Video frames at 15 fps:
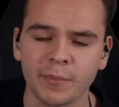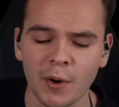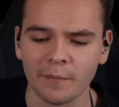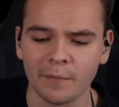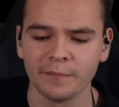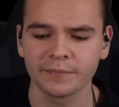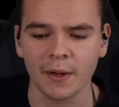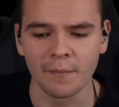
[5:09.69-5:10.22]

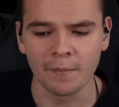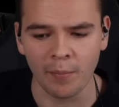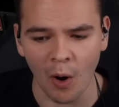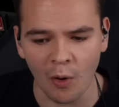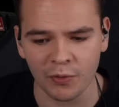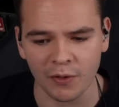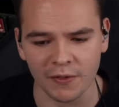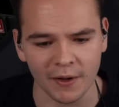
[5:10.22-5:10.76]
Boom
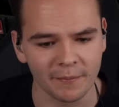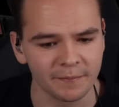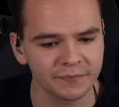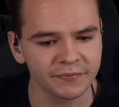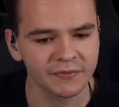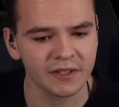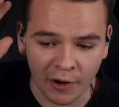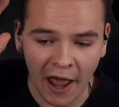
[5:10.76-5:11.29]
both of them.
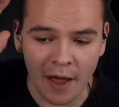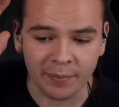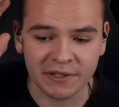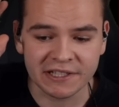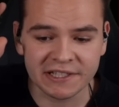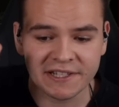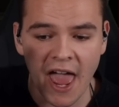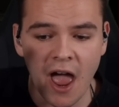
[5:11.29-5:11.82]
And what
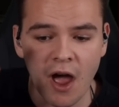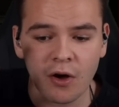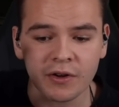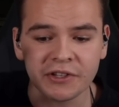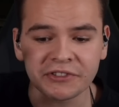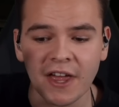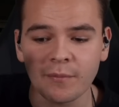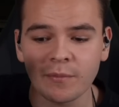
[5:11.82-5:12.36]
happens
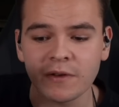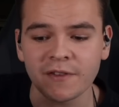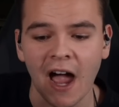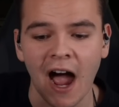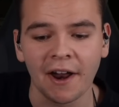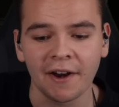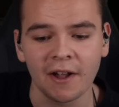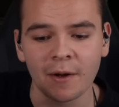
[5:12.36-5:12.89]
now is that we've
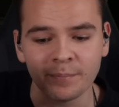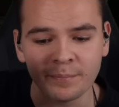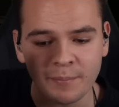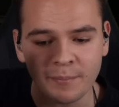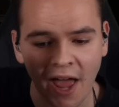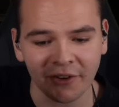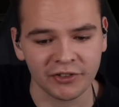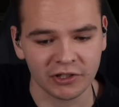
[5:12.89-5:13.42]
got a
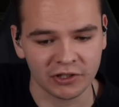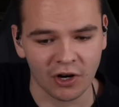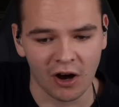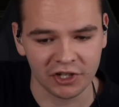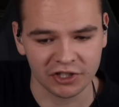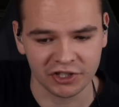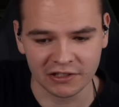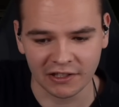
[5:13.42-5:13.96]
master
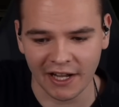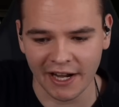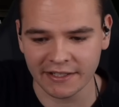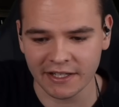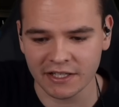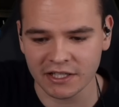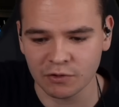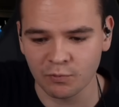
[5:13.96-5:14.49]
caution
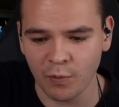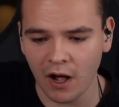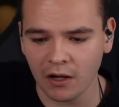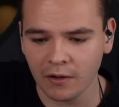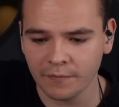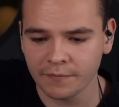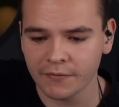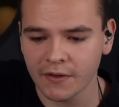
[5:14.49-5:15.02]
light as
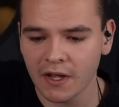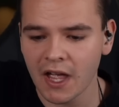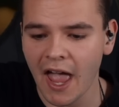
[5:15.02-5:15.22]
well